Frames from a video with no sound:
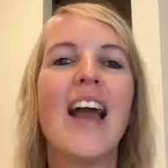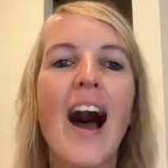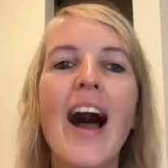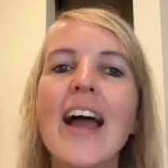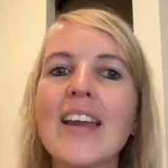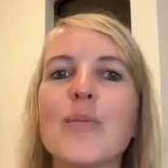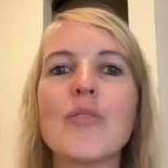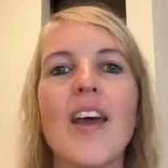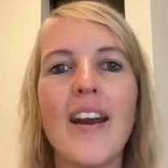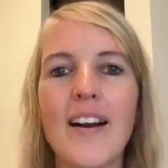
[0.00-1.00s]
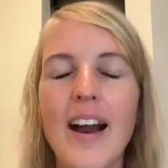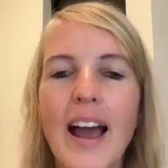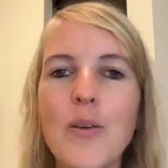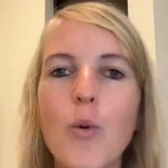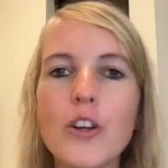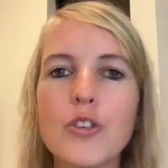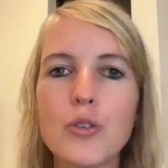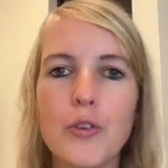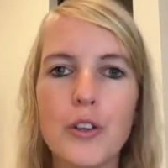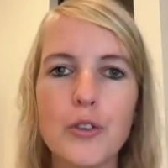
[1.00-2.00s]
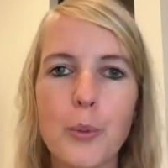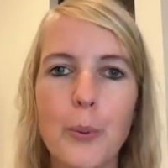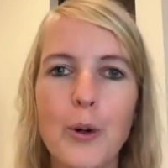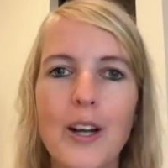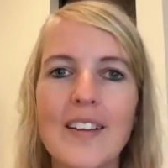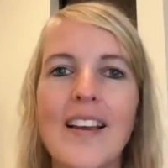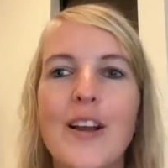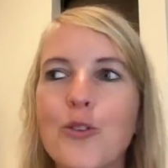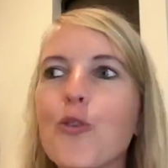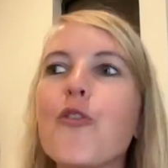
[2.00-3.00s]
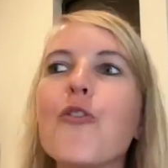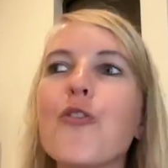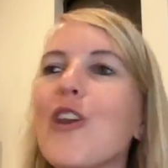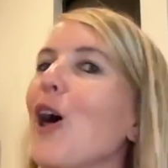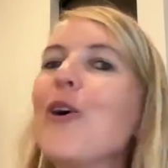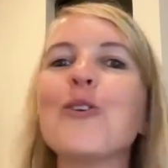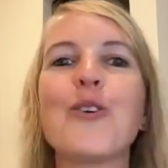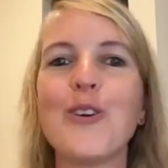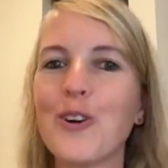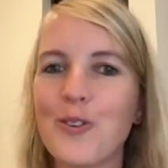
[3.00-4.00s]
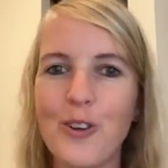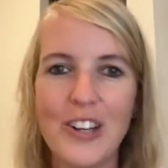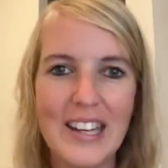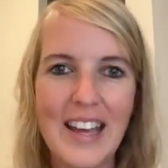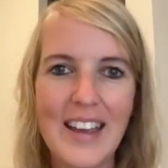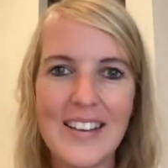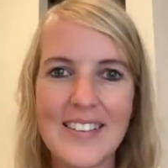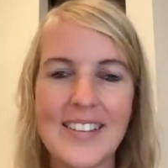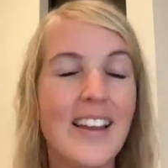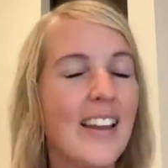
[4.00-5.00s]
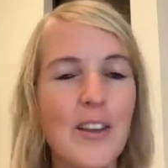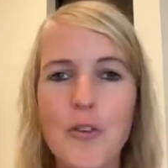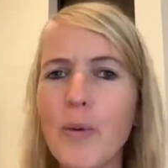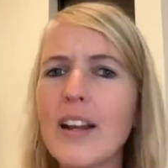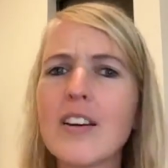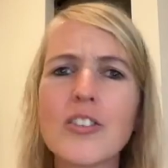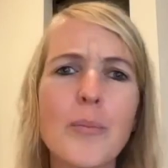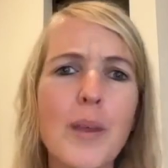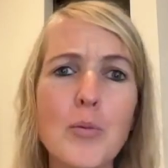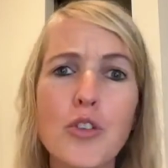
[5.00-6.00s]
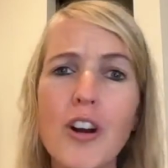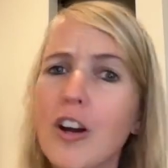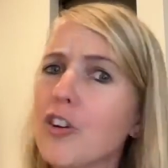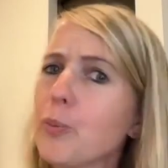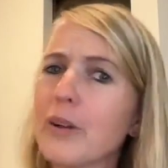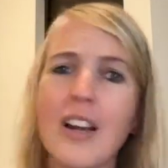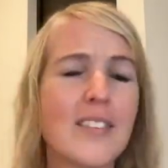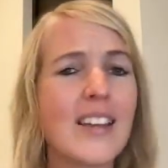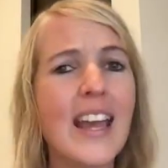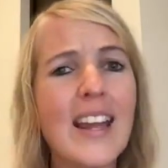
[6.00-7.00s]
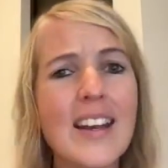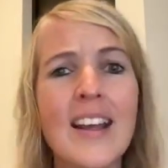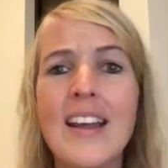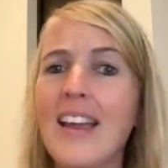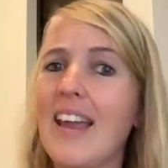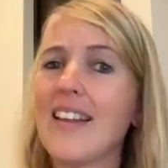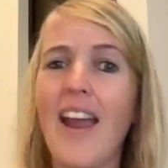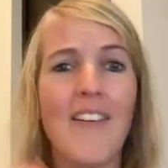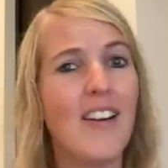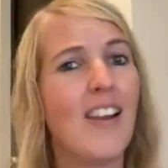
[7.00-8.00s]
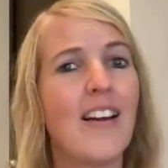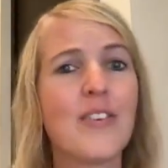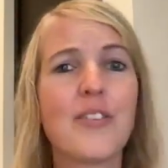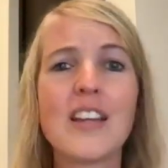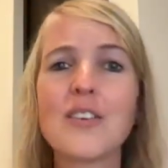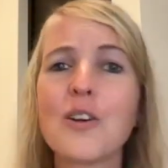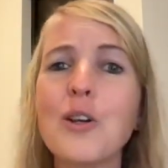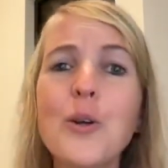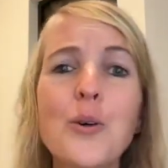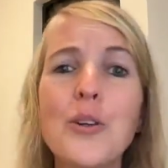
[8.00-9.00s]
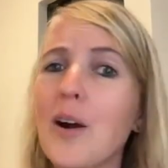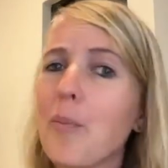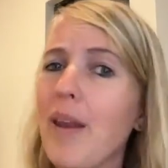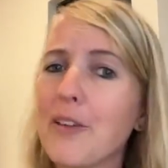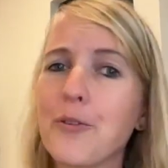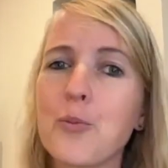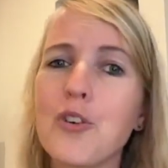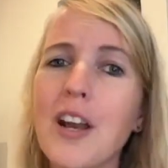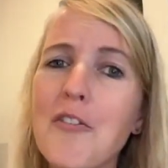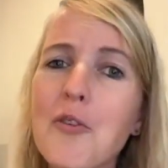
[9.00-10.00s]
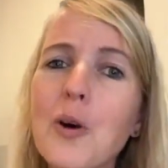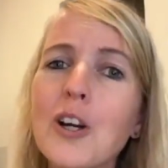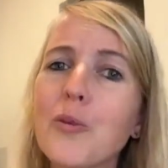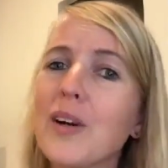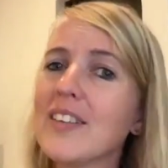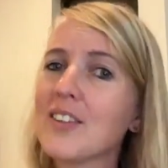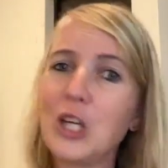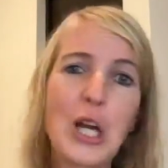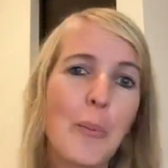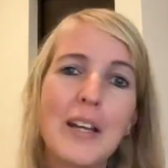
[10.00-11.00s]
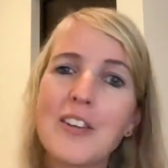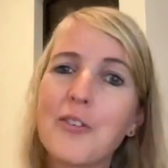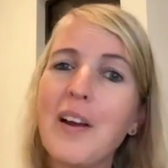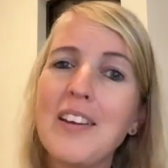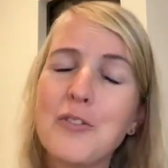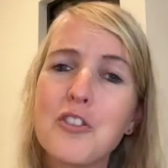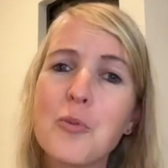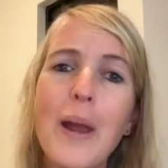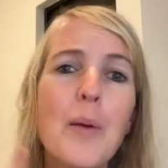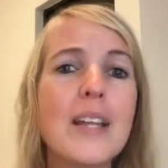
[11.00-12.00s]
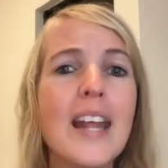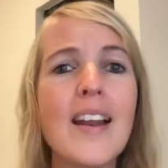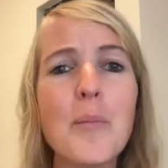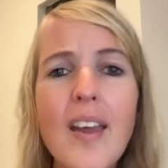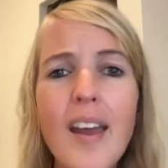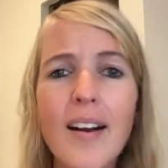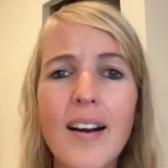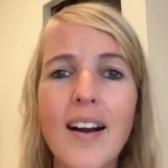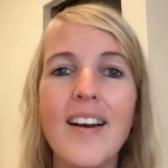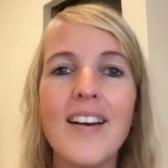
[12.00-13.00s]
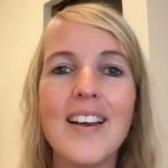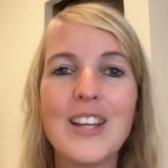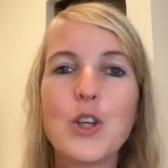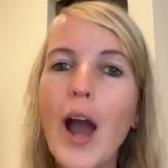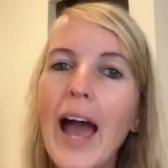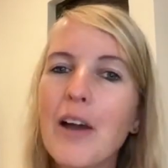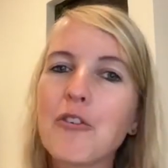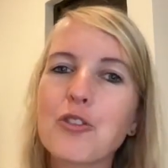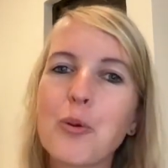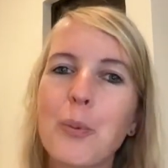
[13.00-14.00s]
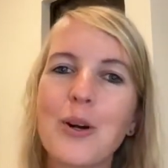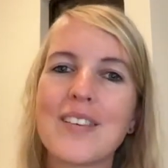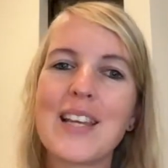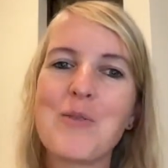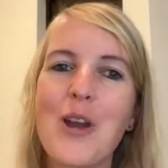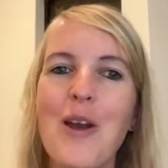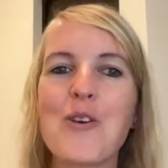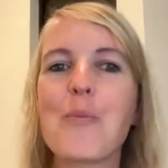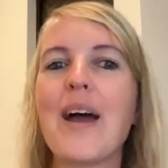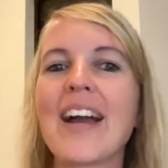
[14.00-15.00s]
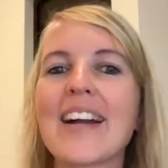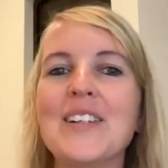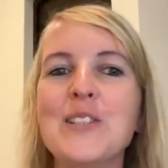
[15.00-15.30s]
I am there. I want you to feel supported, to flow through those 30 days, even when there's sometimes struggles, because again, a lot of things are new. There are platforms you never work with, so you come in this valley of despair, but then I'm there. You have your support team, you have your back.